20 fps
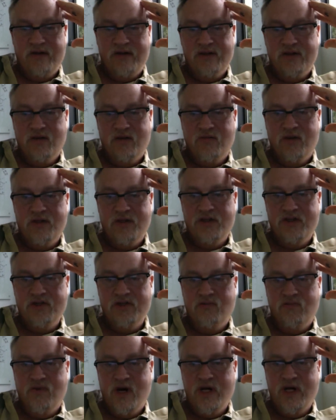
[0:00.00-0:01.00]
So what you
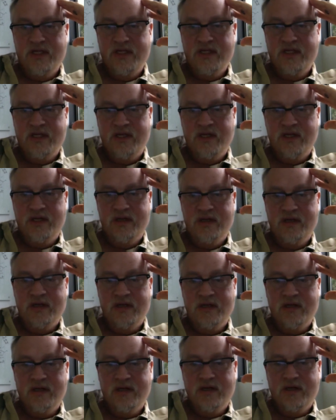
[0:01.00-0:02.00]
want here
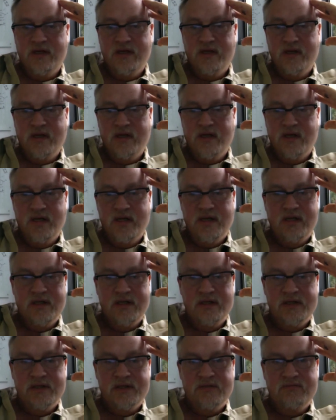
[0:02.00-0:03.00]

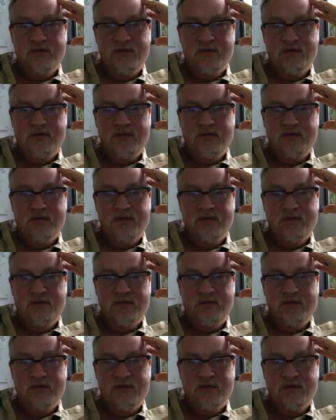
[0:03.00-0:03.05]
is,